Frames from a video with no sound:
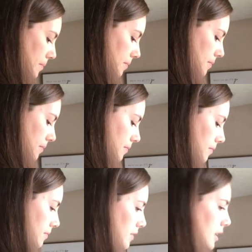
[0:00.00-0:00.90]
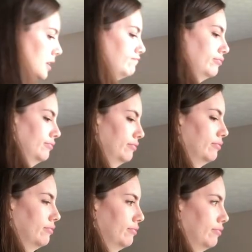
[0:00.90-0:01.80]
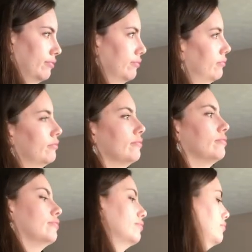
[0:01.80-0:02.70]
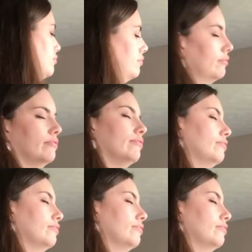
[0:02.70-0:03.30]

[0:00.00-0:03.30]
(no one is talking)